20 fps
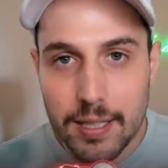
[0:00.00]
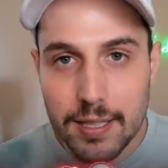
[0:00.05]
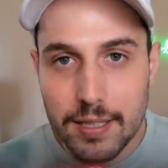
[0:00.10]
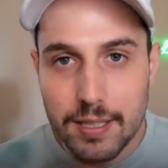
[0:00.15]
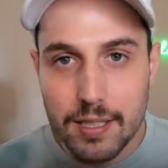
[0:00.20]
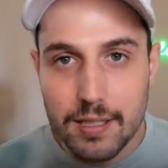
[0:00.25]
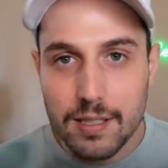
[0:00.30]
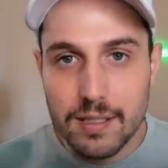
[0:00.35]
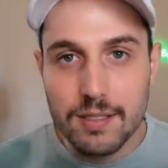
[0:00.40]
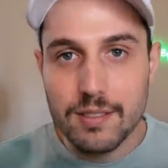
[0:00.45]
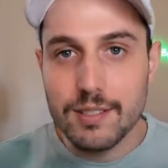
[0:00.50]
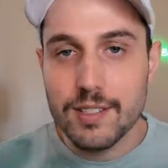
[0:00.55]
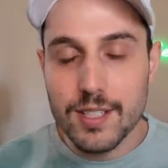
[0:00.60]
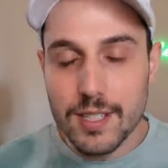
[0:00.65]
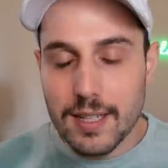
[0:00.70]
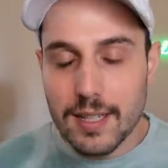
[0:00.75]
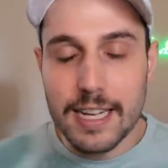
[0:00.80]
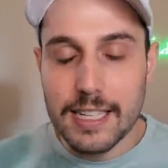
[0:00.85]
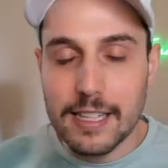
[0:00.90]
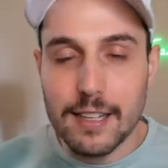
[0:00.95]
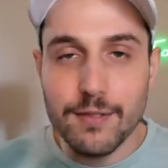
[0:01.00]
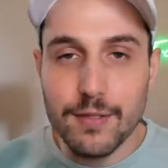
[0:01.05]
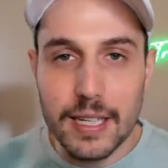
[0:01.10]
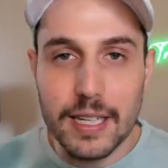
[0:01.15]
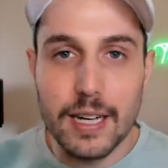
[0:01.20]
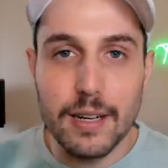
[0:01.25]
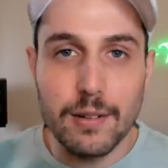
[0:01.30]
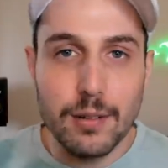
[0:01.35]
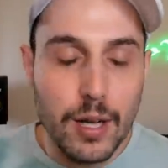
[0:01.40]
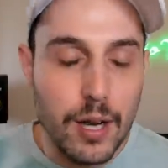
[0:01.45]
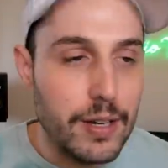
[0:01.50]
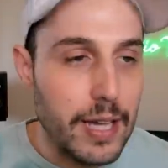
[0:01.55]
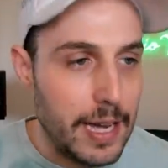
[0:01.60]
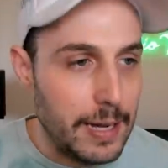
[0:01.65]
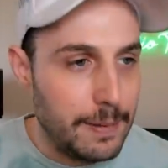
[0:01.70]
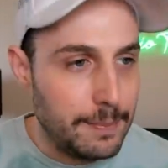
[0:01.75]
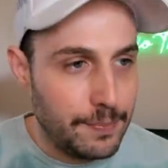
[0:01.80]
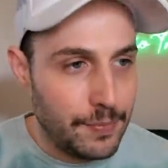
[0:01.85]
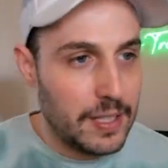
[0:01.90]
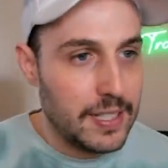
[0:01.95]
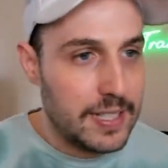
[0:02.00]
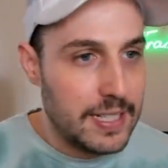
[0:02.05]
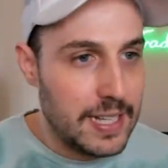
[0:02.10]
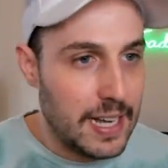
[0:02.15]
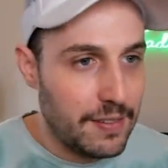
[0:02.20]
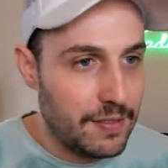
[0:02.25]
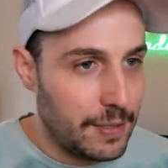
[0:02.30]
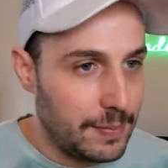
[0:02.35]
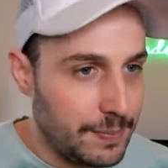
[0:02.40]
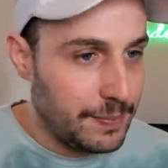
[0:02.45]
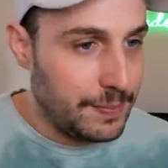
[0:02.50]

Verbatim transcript: Just, just like the video. Okay, let's dive in.